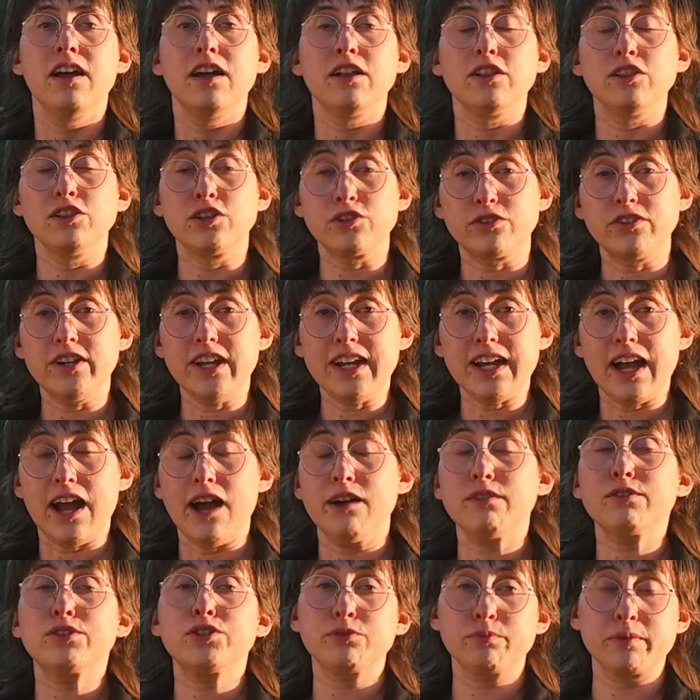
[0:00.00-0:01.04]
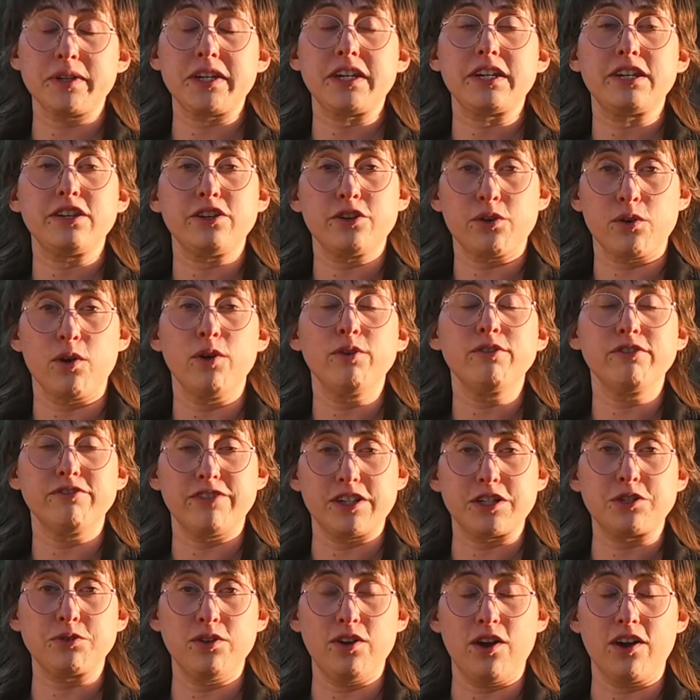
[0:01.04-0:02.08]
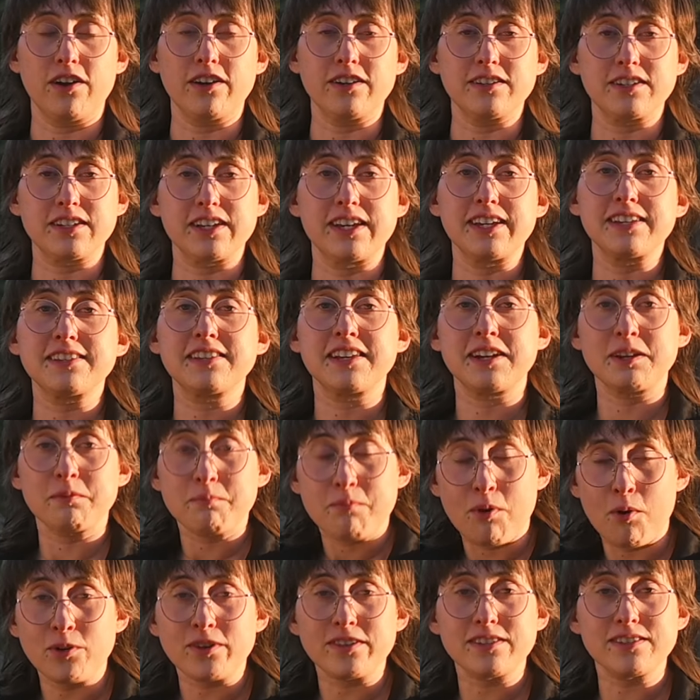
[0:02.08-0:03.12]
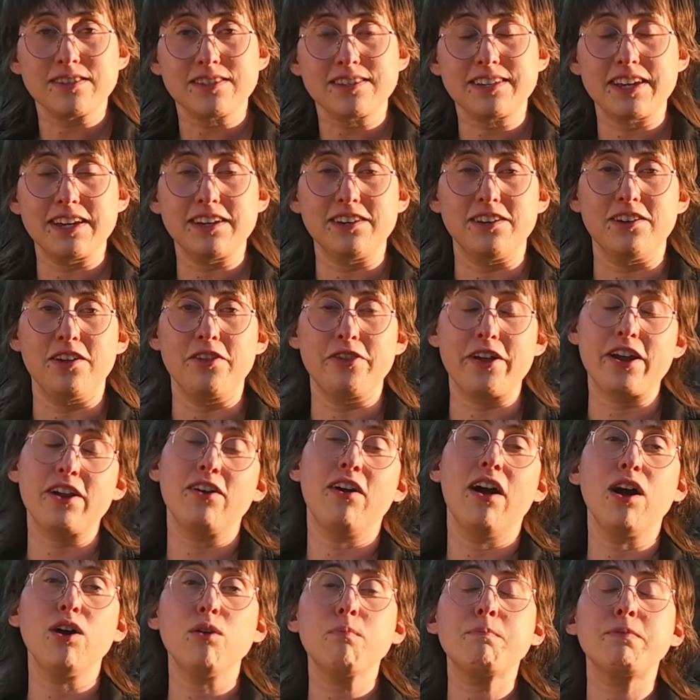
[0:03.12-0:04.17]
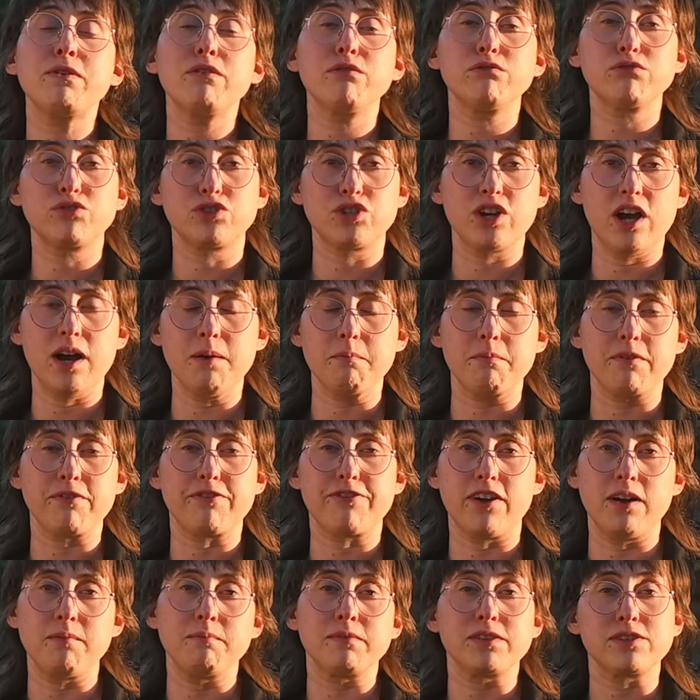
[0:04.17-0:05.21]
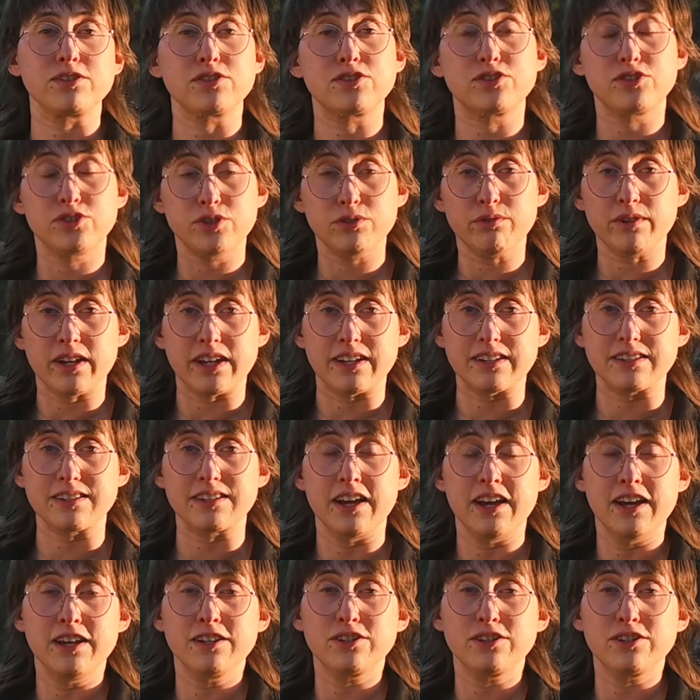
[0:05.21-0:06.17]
Learning how to read your own visual art is an important skill that'll help you jump from student